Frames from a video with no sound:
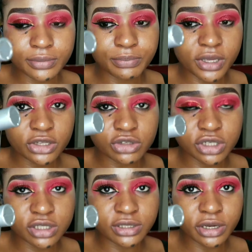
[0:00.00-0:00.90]
page on
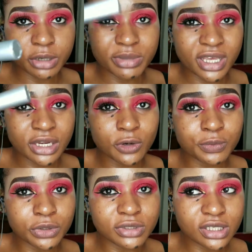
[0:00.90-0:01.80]
Instagram, ENL
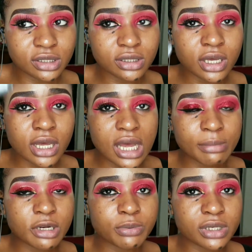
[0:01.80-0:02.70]
Beauty. I'm
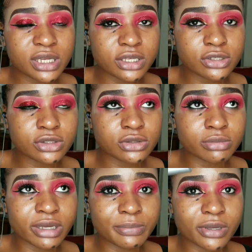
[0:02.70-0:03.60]
going to put links to
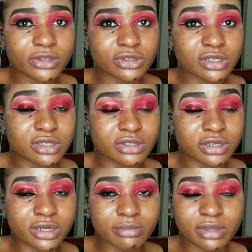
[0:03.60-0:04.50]
my page or
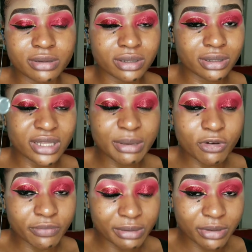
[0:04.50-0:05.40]
the name
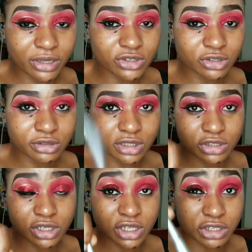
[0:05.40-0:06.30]
of my page in
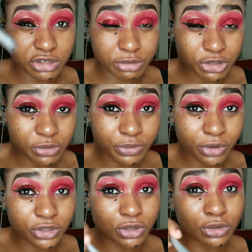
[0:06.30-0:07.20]
the description
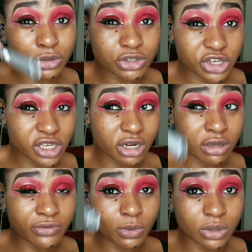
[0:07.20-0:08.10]
box, so you could go check it out
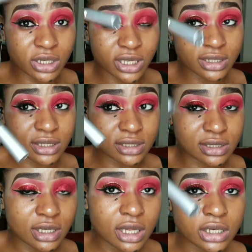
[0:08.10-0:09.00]
if you want to get
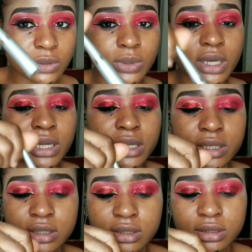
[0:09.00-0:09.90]
this liquid
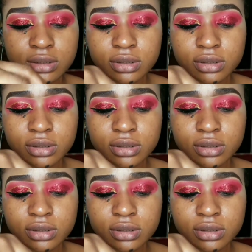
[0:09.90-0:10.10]
eyeliner.